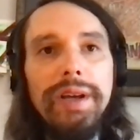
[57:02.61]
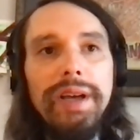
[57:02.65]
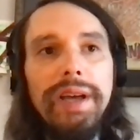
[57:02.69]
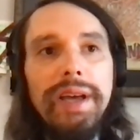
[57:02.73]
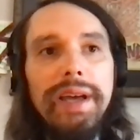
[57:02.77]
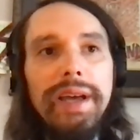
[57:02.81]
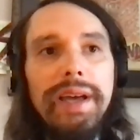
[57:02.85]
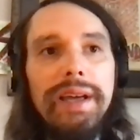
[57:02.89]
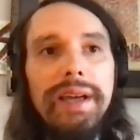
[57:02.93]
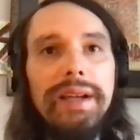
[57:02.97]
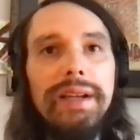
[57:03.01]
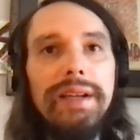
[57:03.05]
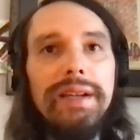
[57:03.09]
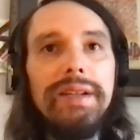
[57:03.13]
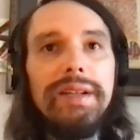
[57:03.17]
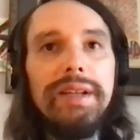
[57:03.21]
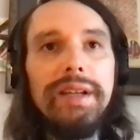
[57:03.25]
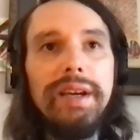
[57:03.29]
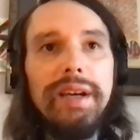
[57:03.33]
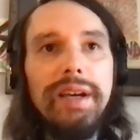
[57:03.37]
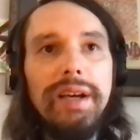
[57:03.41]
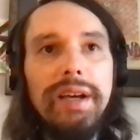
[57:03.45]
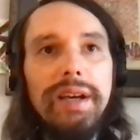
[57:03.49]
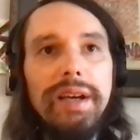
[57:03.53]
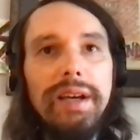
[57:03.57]
And
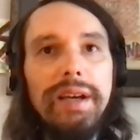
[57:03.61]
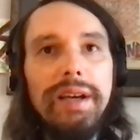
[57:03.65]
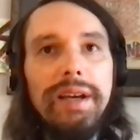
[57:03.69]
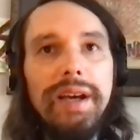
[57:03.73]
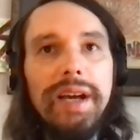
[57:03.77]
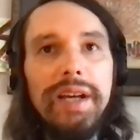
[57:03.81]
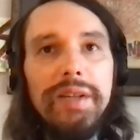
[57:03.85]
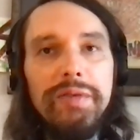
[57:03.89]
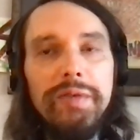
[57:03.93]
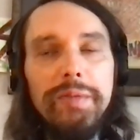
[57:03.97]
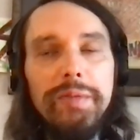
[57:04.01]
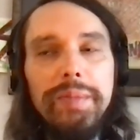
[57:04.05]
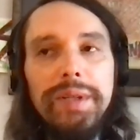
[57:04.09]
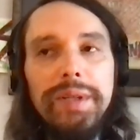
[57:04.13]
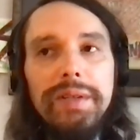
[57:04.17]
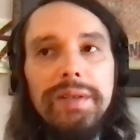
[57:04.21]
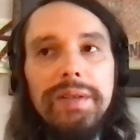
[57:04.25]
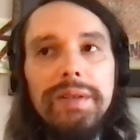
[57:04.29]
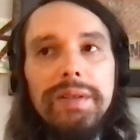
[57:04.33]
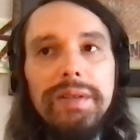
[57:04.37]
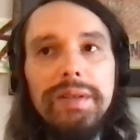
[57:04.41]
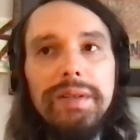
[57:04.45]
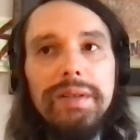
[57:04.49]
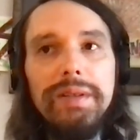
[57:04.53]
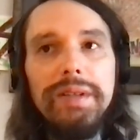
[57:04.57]
as we've
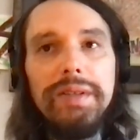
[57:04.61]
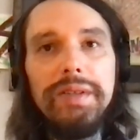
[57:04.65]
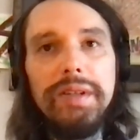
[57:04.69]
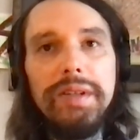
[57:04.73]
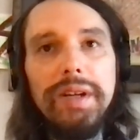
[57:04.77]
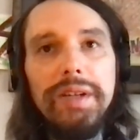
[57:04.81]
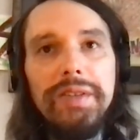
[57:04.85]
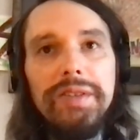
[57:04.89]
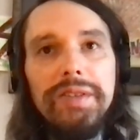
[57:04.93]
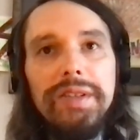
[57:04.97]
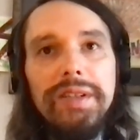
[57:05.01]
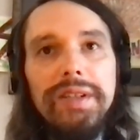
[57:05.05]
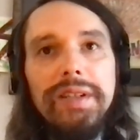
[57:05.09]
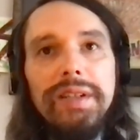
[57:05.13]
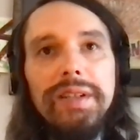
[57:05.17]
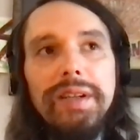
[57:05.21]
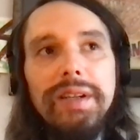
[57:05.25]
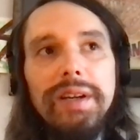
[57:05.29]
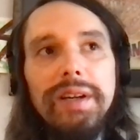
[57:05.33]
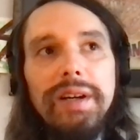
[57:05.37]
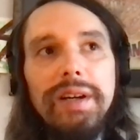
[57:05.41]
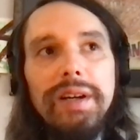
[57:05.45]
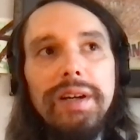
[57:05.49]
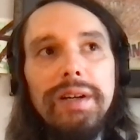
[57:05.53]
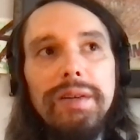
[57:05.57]
been discussing,
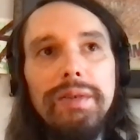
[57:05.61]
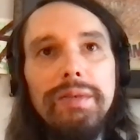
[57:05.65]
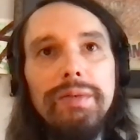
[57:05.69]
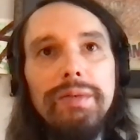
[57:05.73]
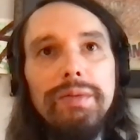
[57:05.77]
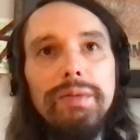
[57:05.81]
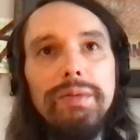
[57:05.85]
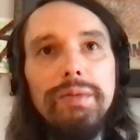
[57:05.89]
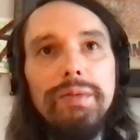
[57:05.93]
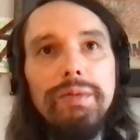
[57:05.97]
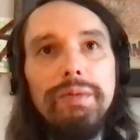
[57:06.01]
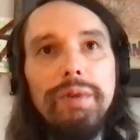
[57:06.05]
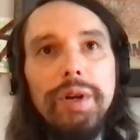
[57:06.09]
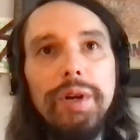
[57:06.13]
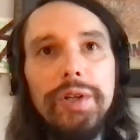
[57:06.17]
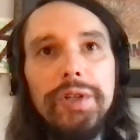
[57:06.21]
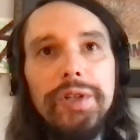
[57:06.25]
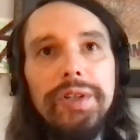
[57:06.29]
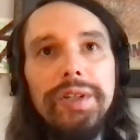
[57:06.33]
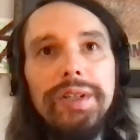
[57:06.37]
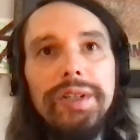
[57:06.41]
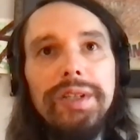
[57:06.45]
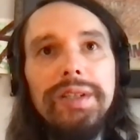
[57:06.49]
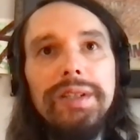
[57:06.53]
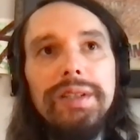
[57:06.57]

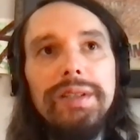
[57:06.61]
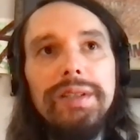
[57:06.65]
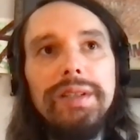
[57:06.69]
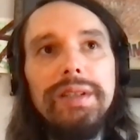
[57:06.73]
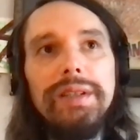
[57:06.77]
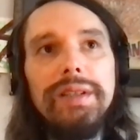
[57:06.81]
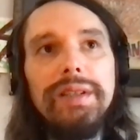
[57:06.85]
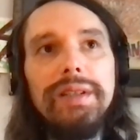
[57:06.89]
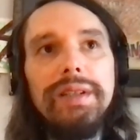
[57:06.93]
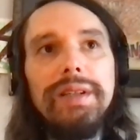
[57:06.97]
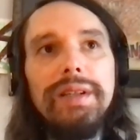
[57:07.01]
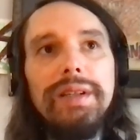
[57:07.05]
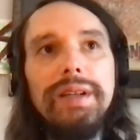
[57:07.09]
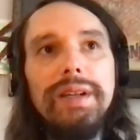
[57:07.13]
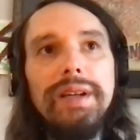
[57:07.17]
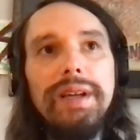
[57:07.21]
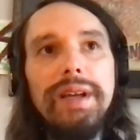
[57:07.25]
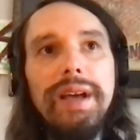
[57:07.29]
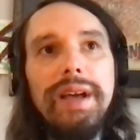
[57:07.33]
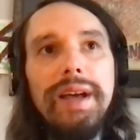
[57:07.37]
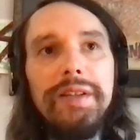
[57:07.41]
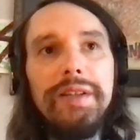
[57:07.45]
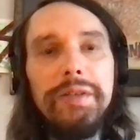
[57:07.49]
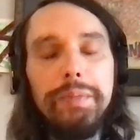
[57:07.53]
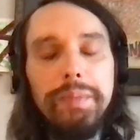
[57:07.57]
Russia
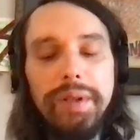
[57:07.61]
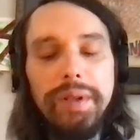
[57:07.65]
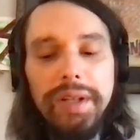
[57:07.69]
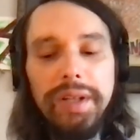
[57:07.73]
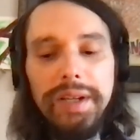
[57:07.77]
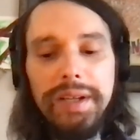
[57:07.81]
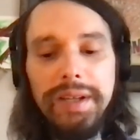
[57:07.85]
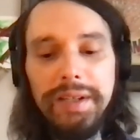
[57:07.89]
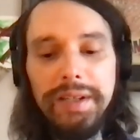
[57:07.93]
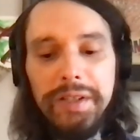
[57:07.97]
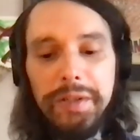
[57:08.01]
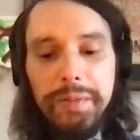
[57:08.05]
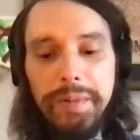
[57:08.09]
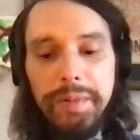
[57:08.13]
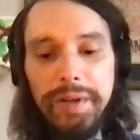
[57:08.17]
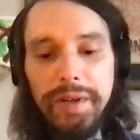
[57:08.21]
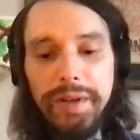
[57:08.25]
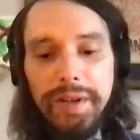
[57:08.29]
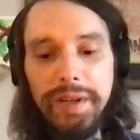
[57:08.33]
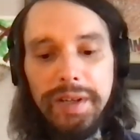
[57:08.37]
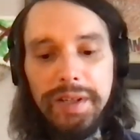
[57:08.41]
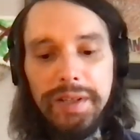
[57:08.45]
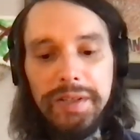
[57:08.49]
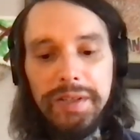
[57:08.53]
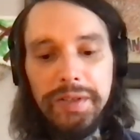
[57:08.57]
has plenty of
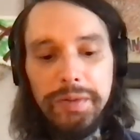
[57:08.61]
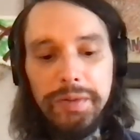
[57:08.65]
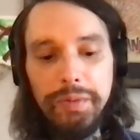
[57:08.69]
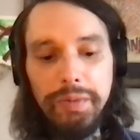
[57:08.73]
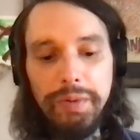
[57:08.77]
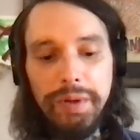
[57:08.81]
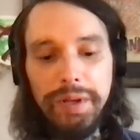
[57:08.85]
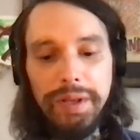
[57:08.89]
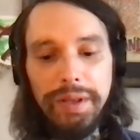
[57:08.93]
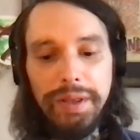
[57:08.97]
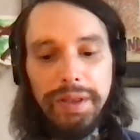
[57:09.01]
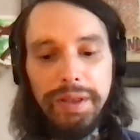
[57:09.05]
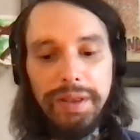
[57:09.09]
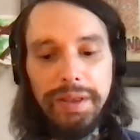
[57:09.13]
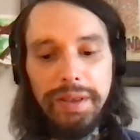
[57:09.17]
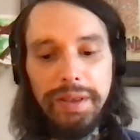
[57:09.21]
experience with